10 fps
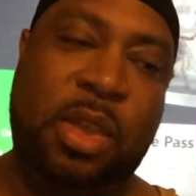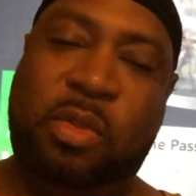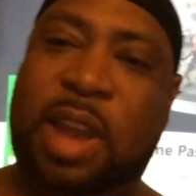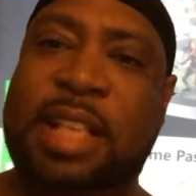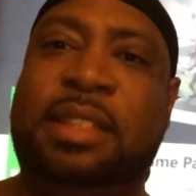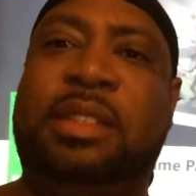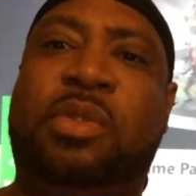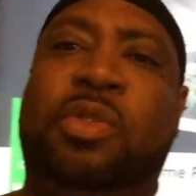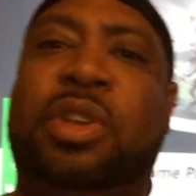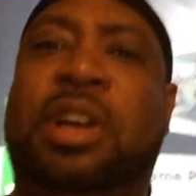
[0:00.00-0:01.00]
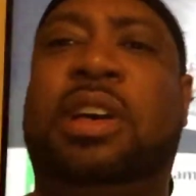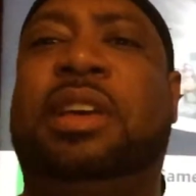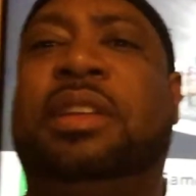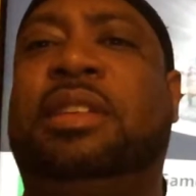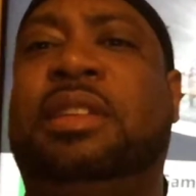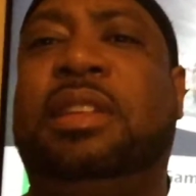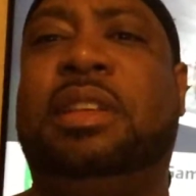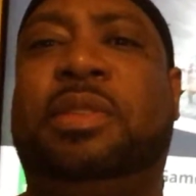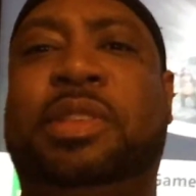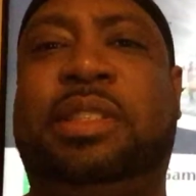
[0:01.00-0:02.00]
Horizon Zero Dawn.
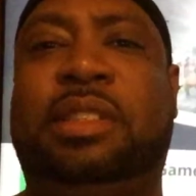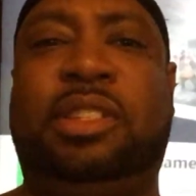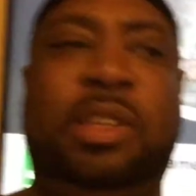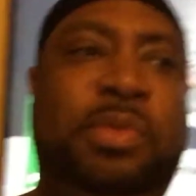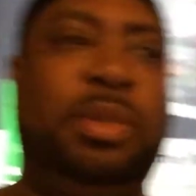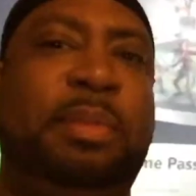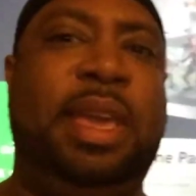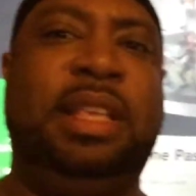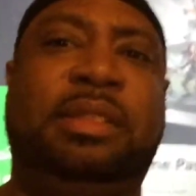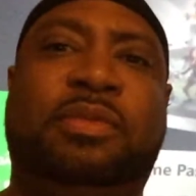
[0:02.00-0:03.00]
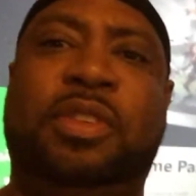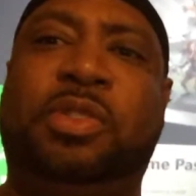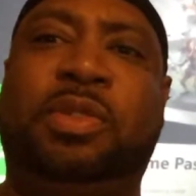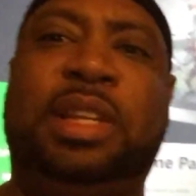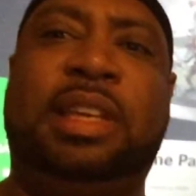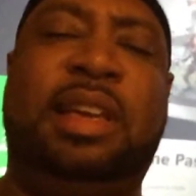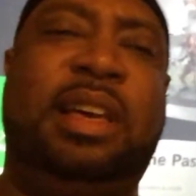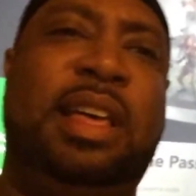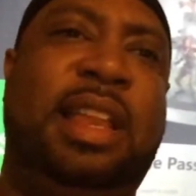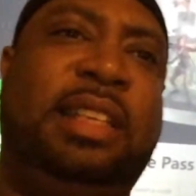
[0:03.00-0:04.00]
The shit was amazing visually.
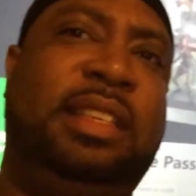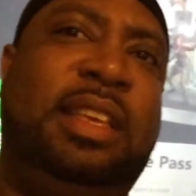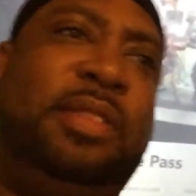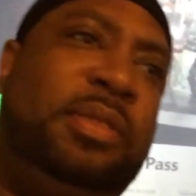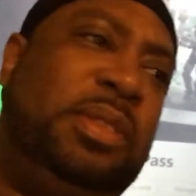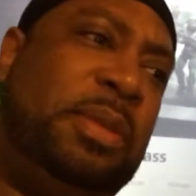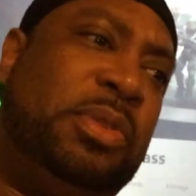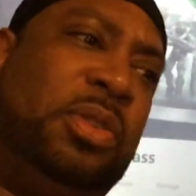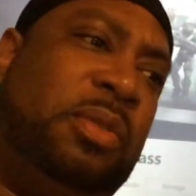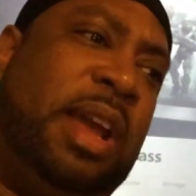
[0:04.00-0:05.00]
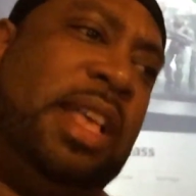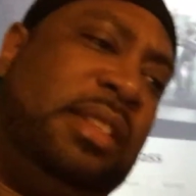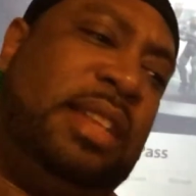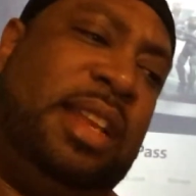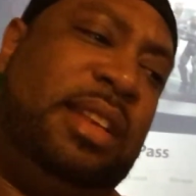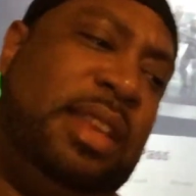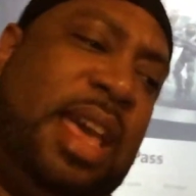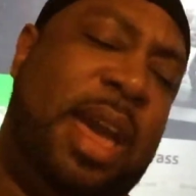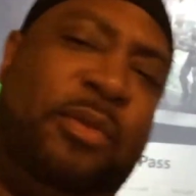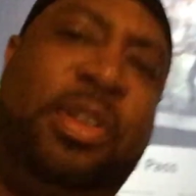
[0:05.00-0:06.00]
Like I said, exception to Horizon, that
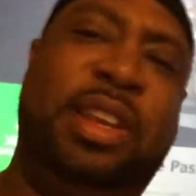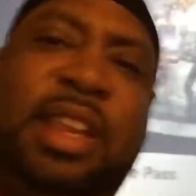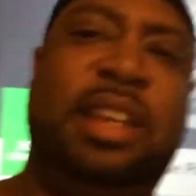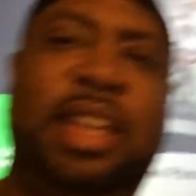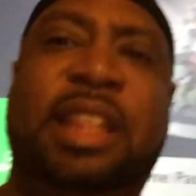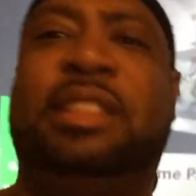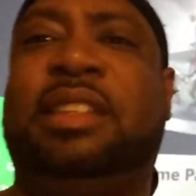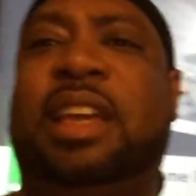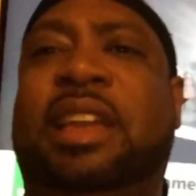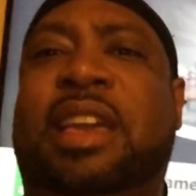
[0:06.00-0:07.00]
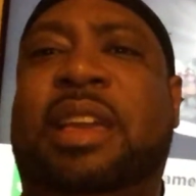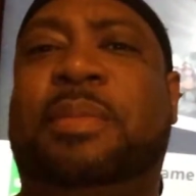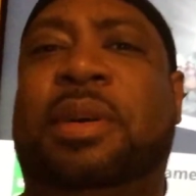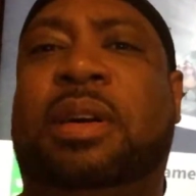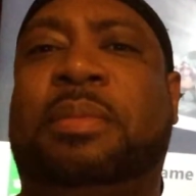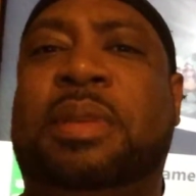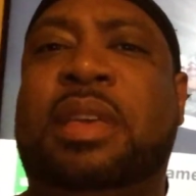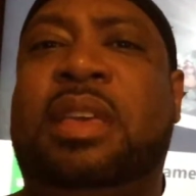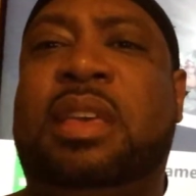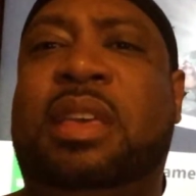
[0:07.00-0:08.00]
I really didn't get into that game. I'm
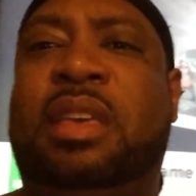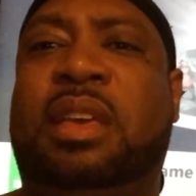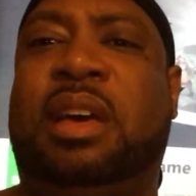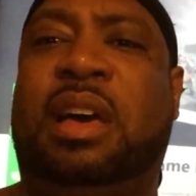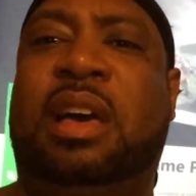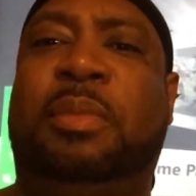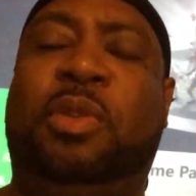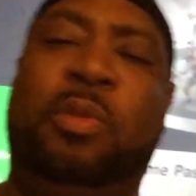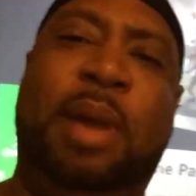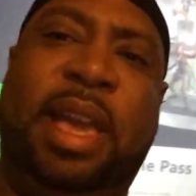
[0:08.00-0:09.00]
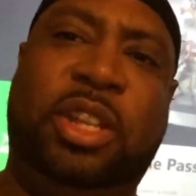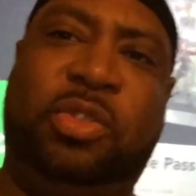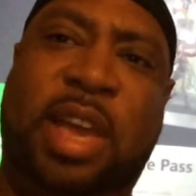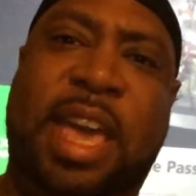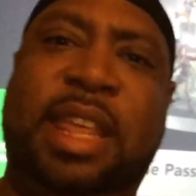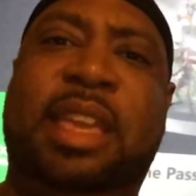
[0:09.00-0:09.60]
gonna go back and try it